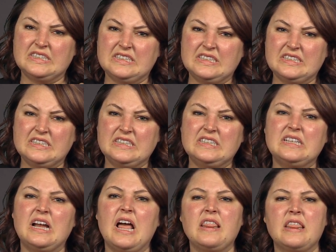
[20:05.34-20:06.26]
or a
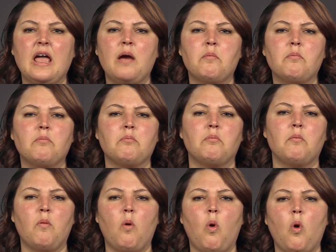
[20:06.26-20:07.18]
short-term
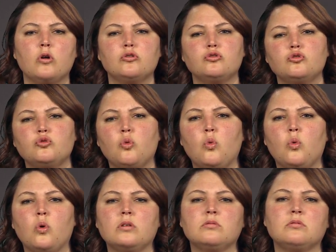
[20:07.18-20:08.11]
medium, they
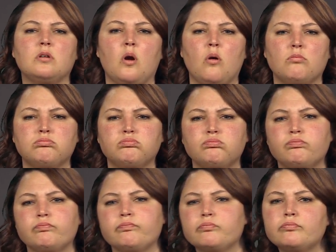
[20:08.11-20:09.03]
can and do
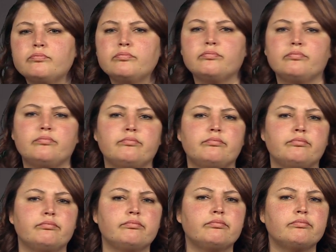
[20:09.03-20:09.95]
fail,
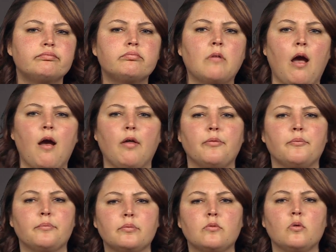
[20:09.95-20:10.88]
and you don't want to
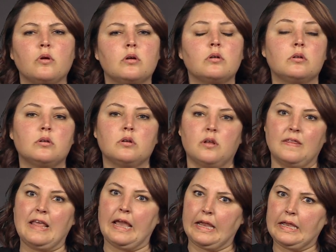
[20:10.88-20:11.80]
lose everything.
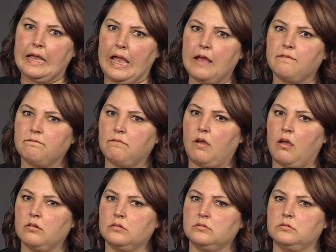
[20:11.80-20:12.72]

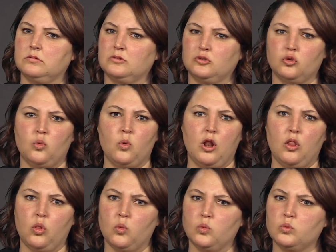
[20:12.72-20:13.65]
Likewise,
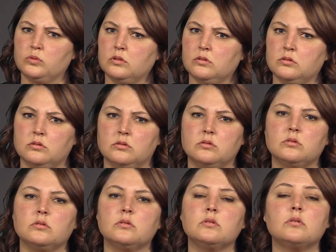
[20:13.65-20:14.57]
hard disks
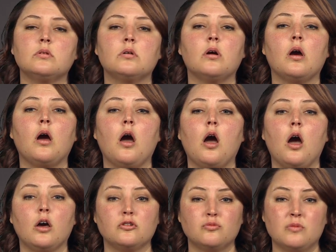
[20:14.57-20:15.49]
can fail.